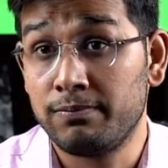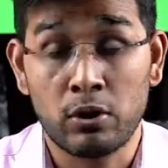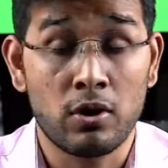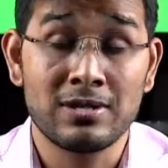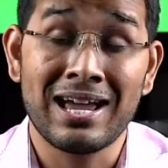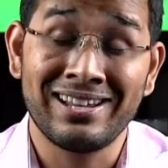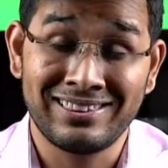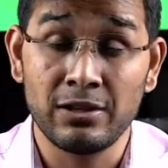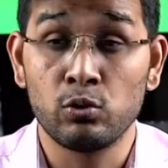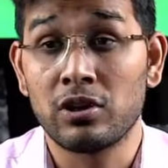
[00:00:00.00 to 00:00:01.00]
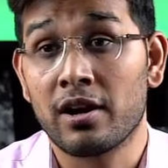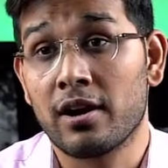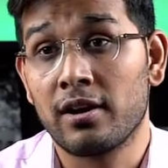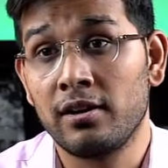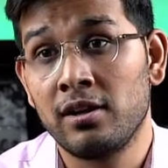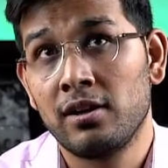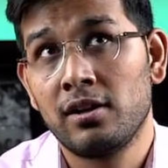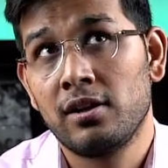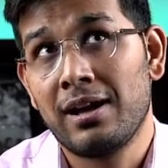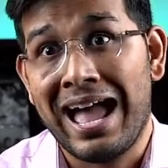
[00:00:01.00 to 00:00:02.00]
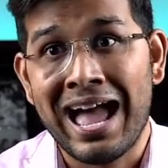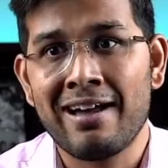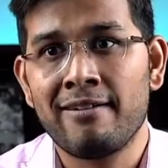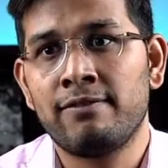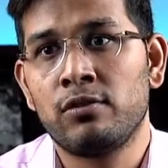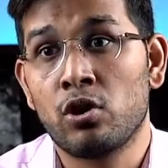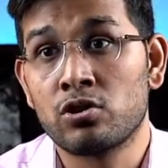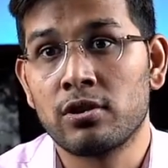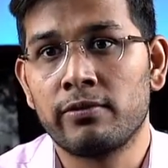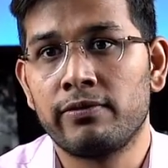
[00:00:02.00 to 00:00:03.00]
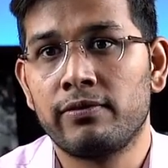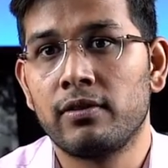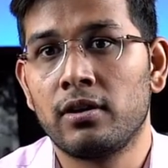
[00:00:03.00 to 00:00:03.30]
Because I think Uttarakhand have lots of